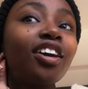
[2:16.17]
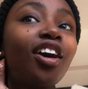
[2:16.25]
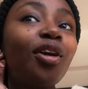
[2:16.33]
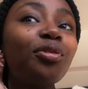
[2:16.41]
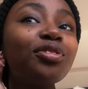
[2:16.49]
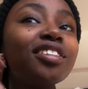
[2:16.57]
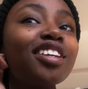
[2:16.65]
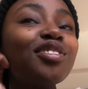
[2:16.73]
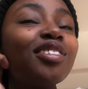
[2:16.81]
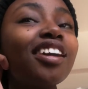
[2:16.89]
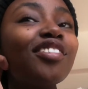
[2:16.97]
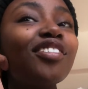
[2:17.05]
Oh, you said
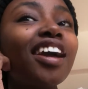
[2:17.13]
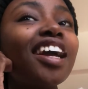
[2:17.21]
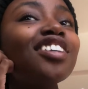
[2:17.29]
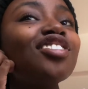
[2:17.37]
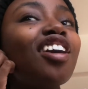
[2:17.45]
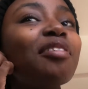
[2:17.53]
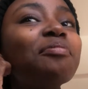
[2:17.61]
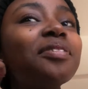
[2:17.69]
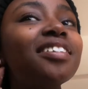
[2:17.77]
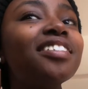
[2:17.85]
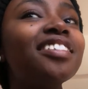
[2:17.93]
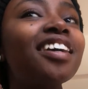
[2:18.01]
you love
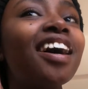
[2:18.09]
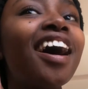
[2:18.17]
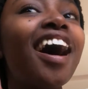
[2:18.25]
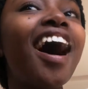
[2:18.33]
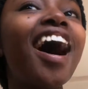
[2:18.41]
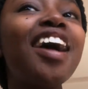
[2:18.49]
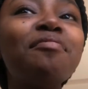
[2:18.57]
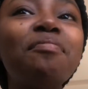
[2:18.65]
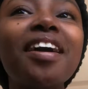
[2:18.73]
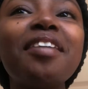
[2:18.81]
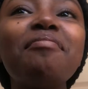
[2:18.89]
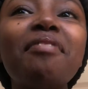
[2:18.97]
K-dramas. Aye,
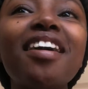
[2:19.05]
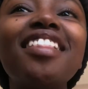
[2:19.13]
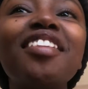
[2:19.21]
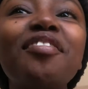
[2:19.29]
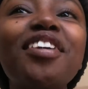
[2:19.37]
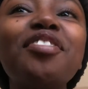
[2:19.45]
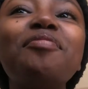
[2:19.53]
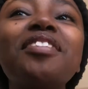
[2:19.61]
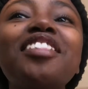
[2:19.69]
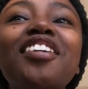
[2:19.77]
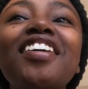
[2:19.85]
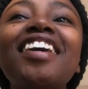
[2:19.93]
babe, the way you be
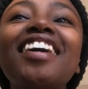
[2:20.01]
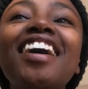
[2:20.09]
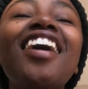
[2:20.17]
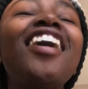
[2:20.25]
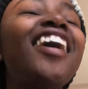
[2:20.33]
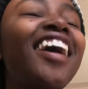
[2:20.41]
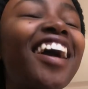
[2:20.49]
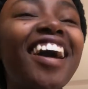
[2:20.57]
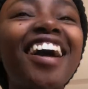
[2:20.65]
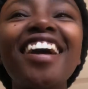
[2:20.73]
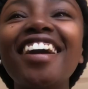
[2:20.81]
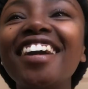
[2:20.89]
throwing.
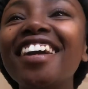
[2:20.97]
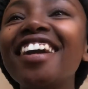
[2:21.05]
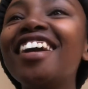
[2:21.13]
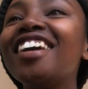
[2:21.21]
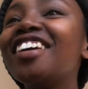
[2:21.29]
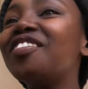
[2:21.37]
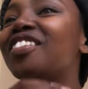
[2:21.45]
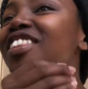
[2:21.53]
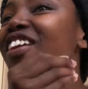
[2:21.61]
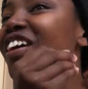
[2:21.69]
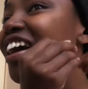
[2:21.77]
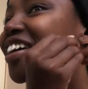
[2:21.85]
Okay. You be
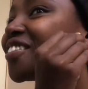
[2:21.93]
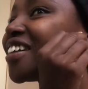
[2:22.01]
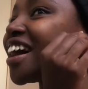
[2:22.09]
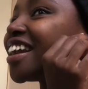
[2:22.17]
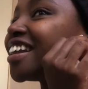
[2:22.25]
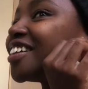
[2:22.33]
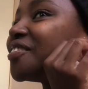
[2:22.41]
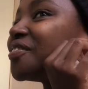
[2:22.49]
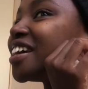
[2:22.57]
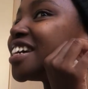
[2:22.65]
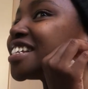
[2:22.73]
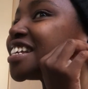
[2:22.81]
throwing me under the
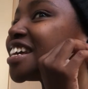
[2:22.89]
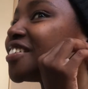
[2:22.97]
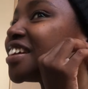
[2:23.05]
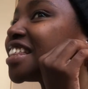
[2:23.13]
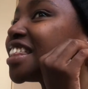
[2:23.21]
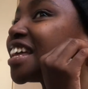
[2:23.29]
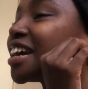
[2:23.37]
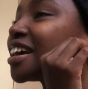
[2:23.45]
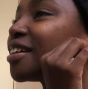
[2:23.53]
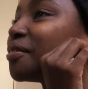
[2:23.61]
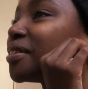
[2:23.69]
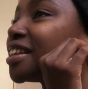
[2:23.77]
bus and
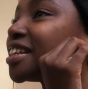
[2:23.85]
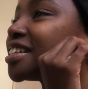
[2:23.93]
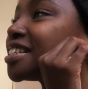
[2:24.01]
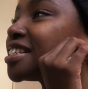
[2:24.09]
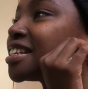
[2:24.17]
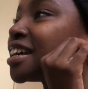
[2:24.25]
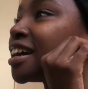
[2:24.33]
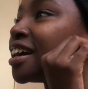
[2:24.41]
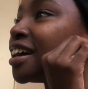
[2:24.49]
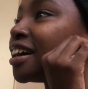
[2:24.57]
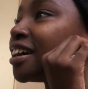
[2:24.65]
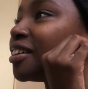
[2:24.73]
everything with this.
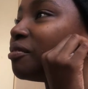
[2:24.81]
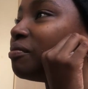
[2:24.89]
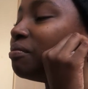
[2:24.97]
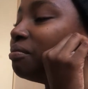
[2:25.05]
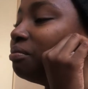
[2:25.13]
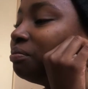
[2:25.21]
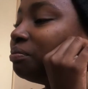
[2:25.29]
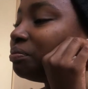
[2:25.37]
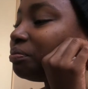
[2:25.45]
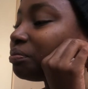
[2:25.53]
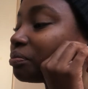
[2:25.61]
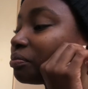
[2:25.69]

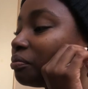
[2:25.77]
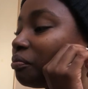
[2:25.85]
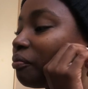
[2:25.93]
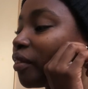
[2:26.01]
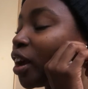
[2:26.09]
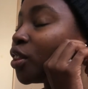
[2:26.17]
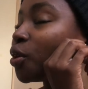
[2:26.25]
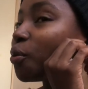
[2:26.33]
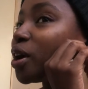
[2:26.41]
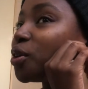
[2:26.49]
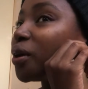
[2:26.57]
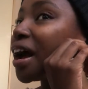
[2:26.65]
The
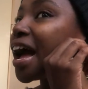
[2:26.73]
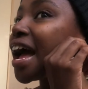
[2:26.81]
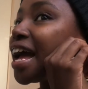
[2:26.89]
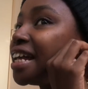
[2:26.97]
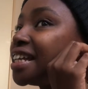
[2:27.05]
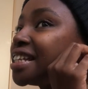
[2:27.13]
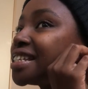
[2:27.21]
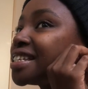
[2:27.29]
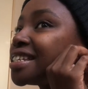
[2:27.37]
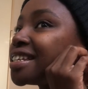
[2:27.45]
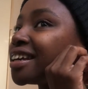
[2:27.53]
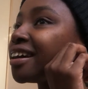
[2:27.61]
way you
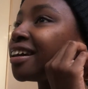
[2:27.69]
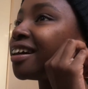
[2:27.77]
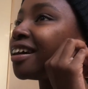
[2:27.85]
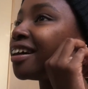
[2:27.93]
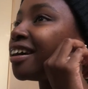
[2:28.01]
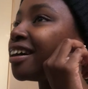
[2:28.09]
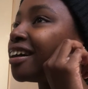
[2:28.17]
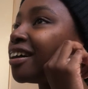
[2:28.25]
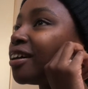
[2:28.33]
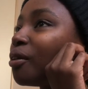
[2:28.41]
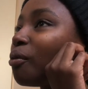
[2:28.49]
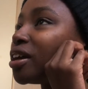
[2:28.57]
hate
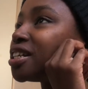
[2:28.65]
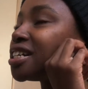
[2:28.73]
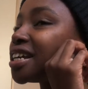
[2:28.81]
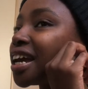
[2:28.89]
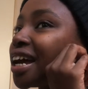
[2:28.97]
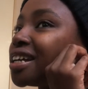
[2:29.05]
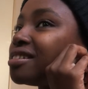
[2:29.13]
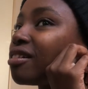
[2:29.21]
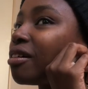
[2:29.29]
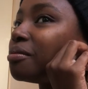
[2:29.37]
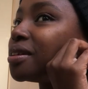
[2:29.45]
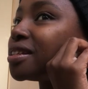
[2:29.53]
watching K-dramas.